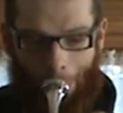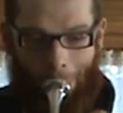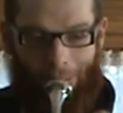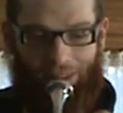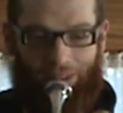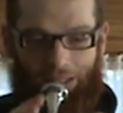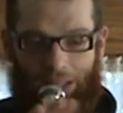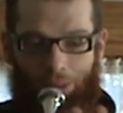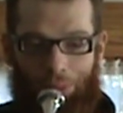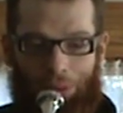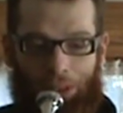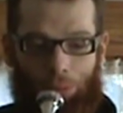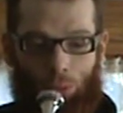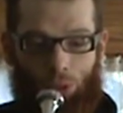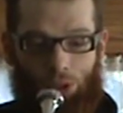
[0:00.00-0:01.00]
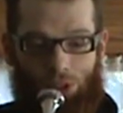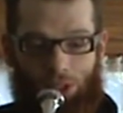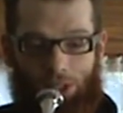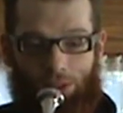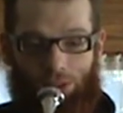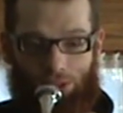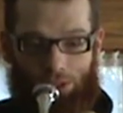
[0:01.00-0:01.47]
I think that would make more
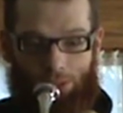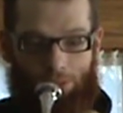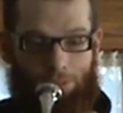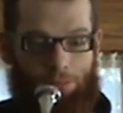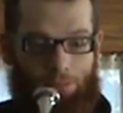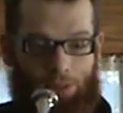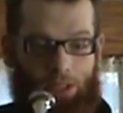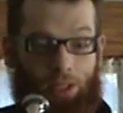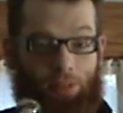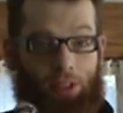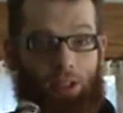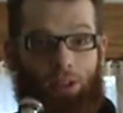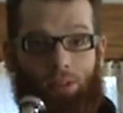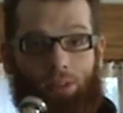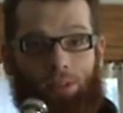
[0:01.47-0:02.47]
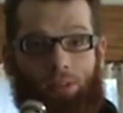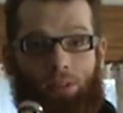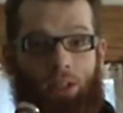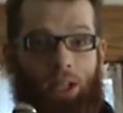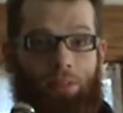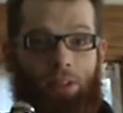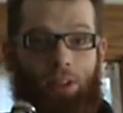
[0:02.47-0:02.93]
sense. Have a
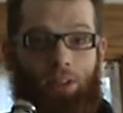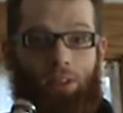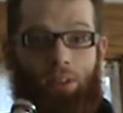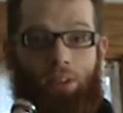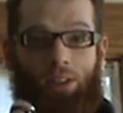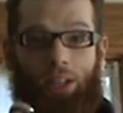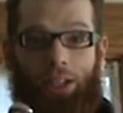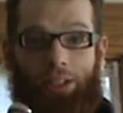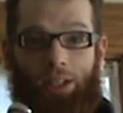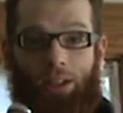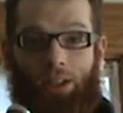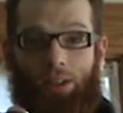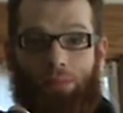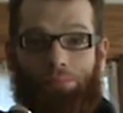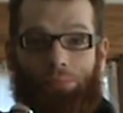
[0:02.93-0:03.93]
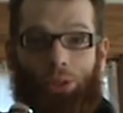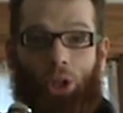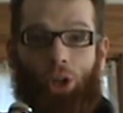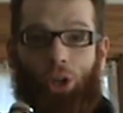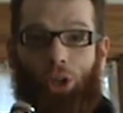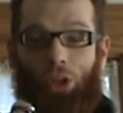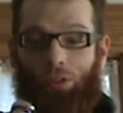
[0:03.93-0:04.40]
like a
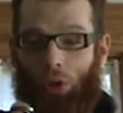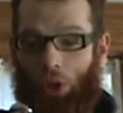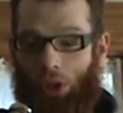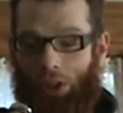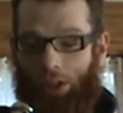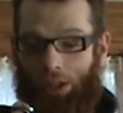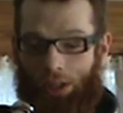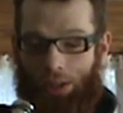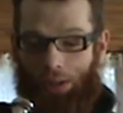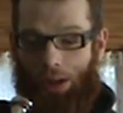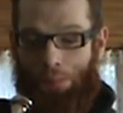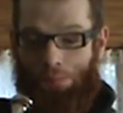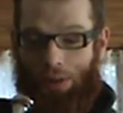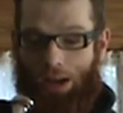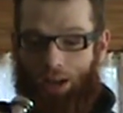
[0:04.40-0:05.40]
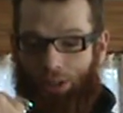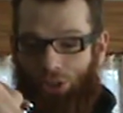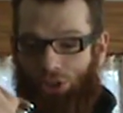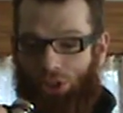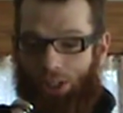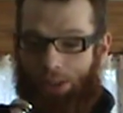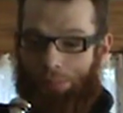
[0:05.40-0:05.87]
curve or a
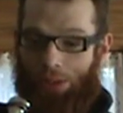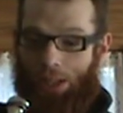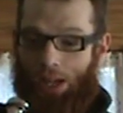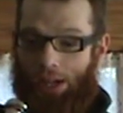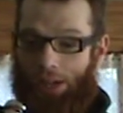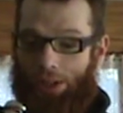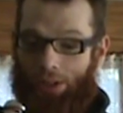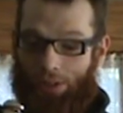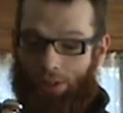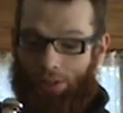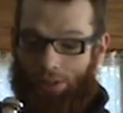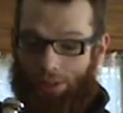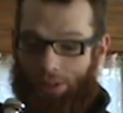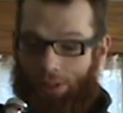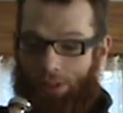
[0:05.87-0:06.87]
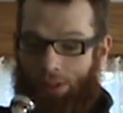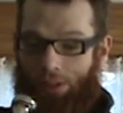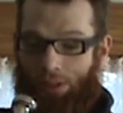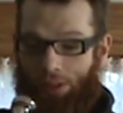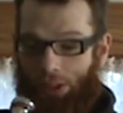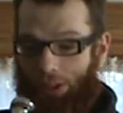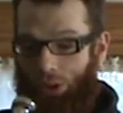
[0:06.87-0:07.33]
box-shaped lyre
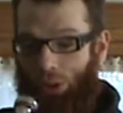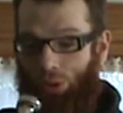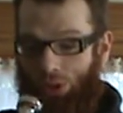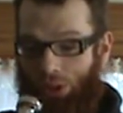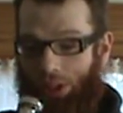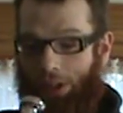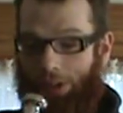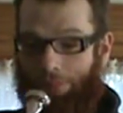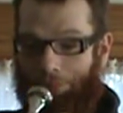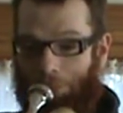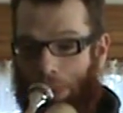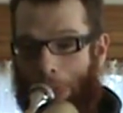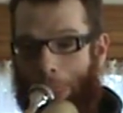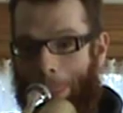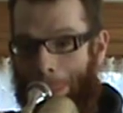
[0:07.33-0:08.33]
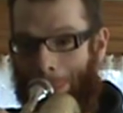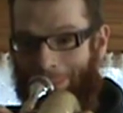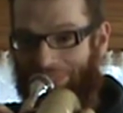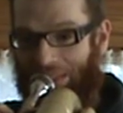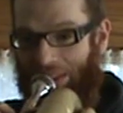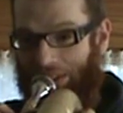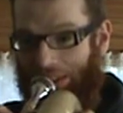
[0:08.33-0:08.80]
that goes there.
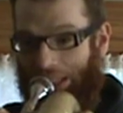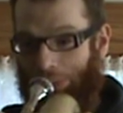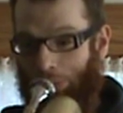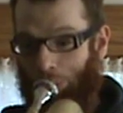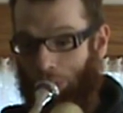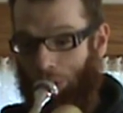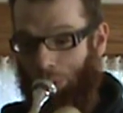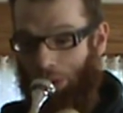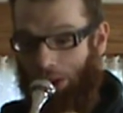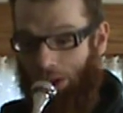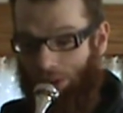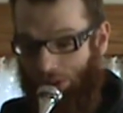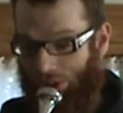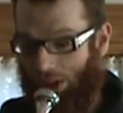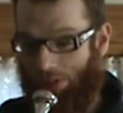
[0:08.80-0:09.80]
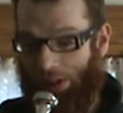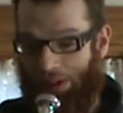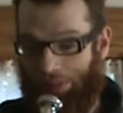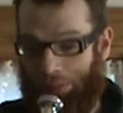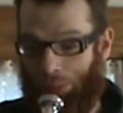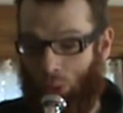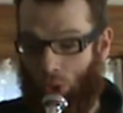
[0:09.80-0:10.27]
I think that would work well instead of
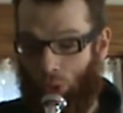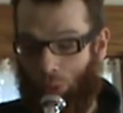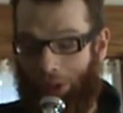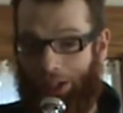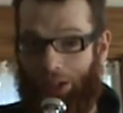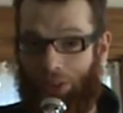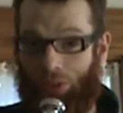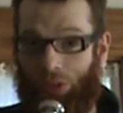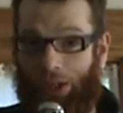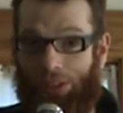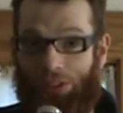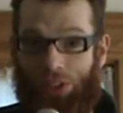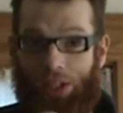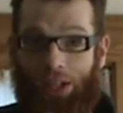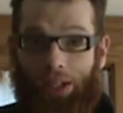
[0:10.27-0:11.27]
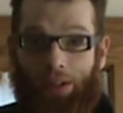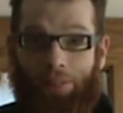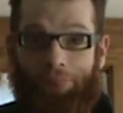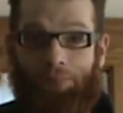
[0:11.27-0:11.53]
having more weight on the right side.